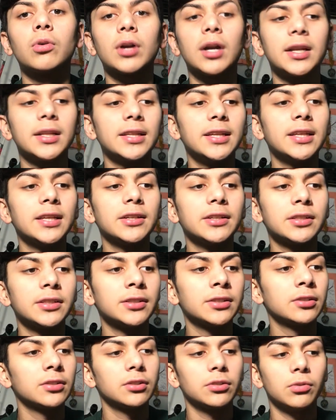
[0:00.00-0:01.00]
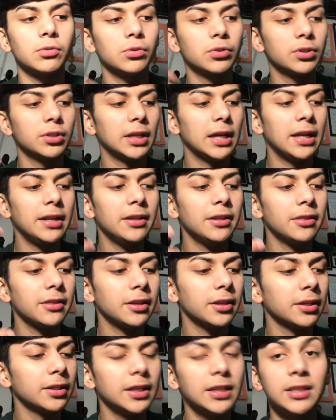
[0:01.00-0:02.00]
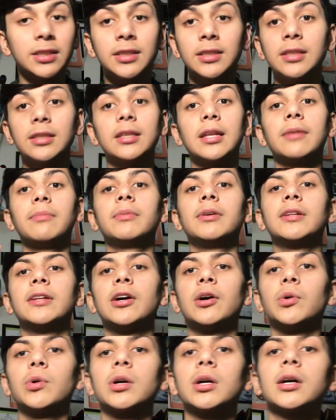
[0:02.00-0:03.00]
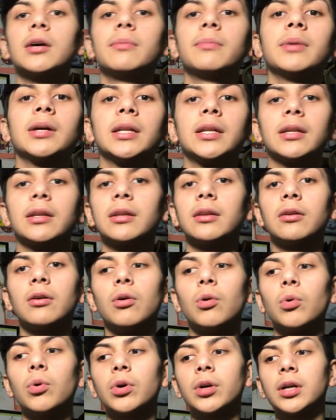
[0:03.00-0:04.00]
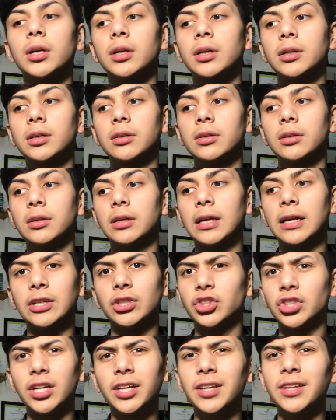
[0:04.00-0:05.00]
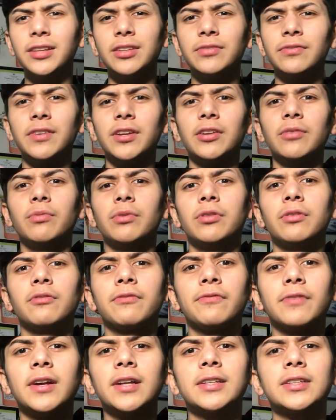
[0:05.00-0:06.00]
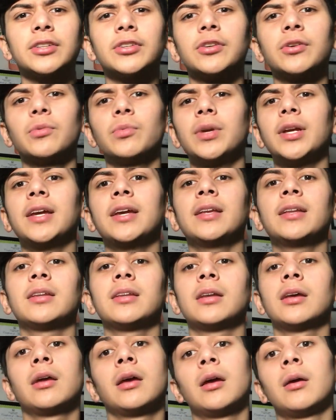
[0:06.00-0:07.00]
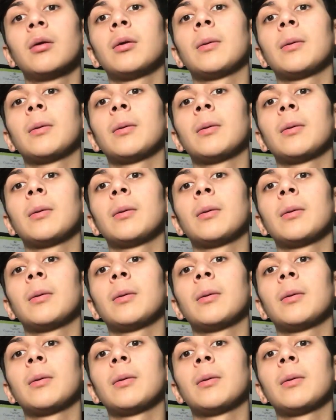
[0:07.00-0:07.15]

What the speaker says: or ideas or anything, yes, let me know, comment, and share this video with your friends. You know, we can